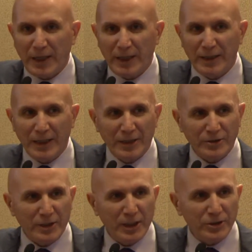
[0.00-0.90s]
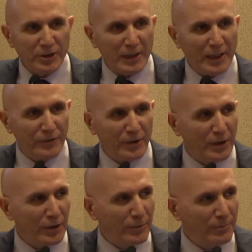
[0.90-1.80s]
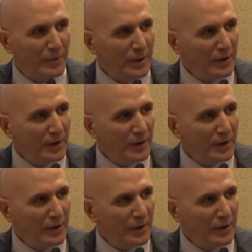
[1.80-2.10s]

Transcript: pain, agitation, and delirium.